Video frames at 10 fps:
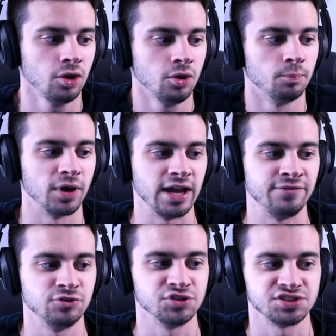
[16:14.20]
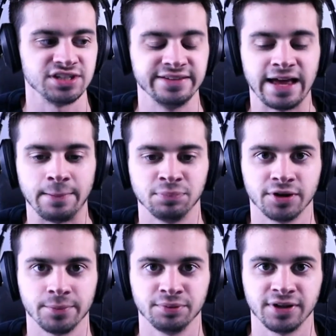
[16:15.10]
but if you just need that
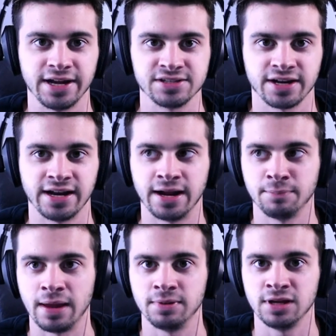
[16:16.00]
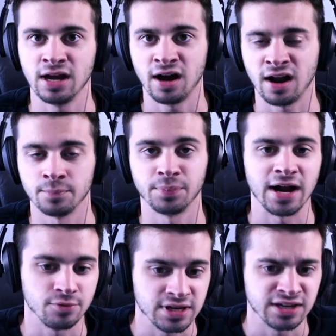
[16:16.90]
plug-and-play tight end, maybe on a bye
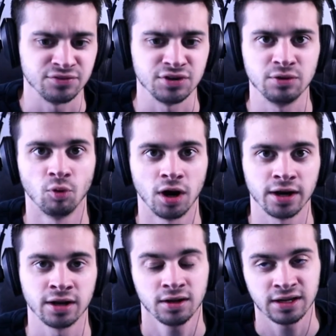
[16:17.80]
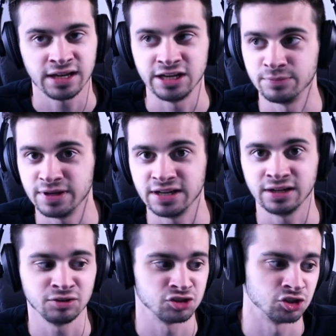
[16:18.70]
week if you need one,
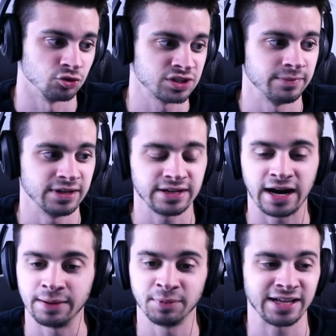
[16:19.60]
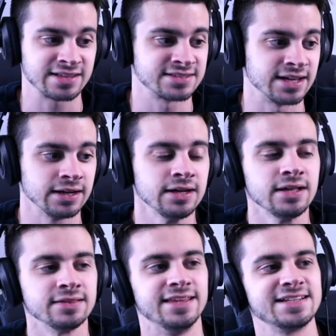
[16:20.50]
Schultz can be a guy. But like that's the thing.
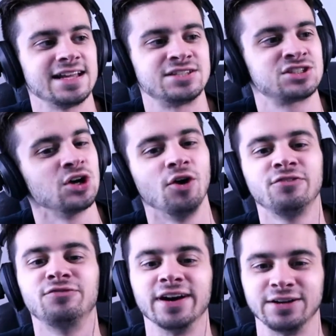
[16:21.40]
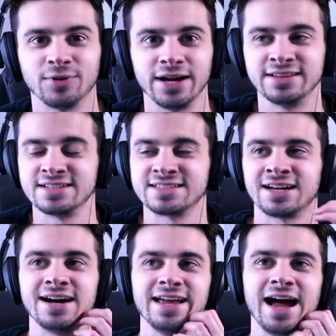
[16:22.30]
It's so funny, right? This
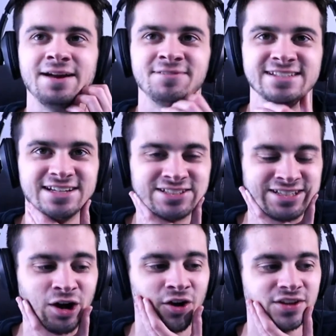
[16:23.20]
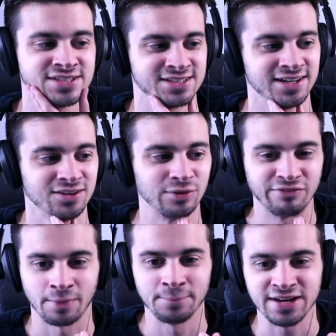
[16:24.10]
tight end position all of a sudden went
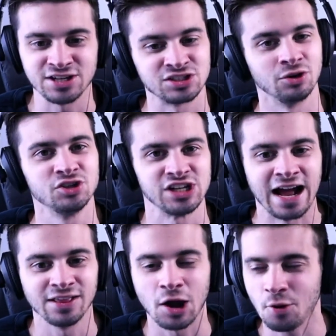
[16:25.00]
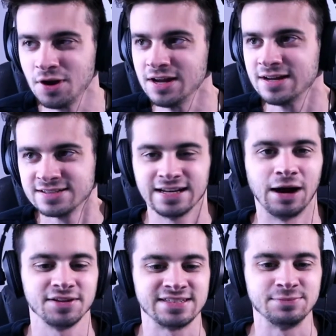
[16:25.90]
from being so shallow to now
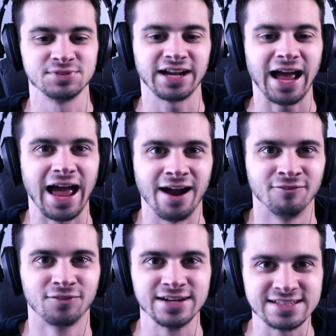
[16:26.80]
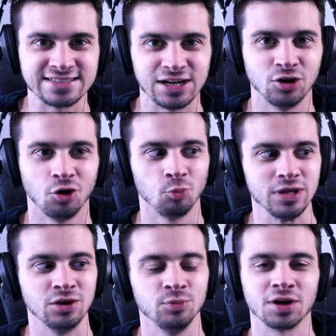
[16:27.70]
it seems like every single
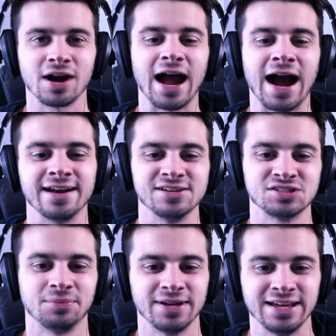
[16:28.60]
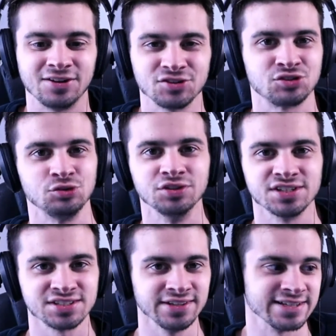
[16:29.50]
week we are adding somebody else to
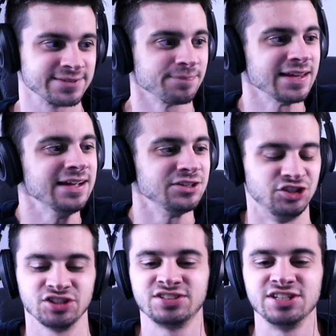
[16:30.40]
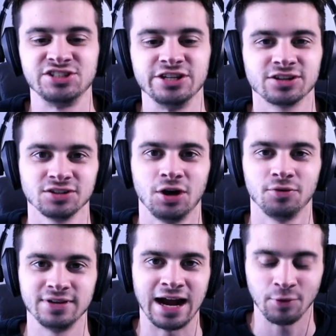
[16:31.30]
this list. Just this year
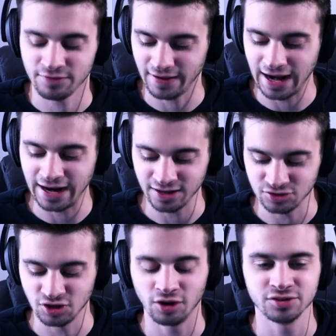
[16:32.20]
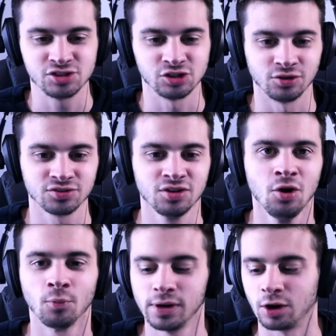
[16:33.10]
alone now, we've added Dalton Schultz.
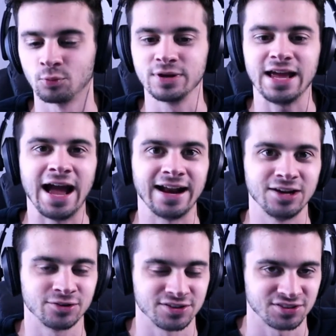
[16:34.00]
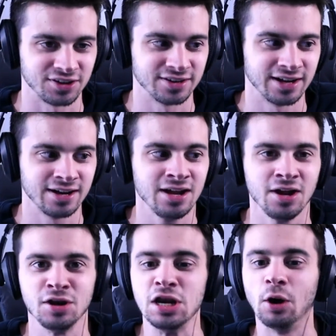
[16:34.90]
We are re-adding Chris Herndon,
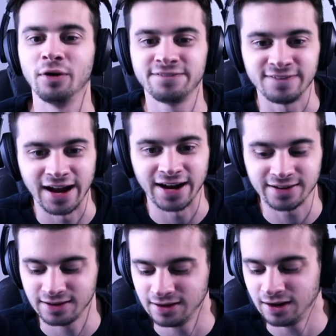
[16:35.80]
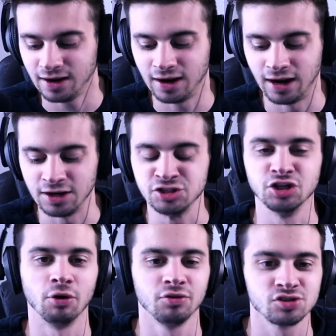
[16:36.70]
Noah Fant,
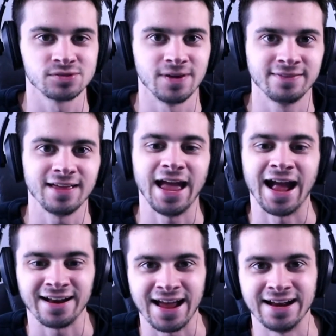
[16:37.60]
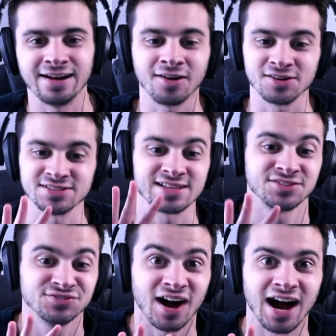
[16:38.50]
Jonnu Smith, and Hayden Hurst. That's
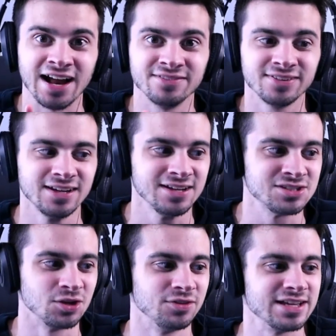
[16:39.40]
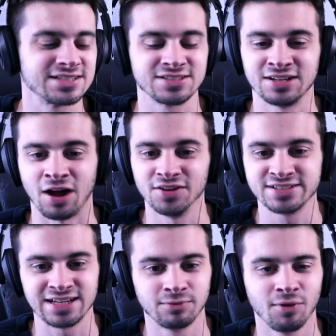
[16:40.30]
5. So this all of a
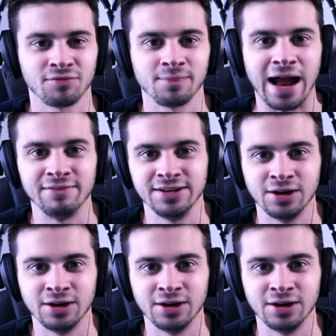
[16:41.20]
sudden we went from having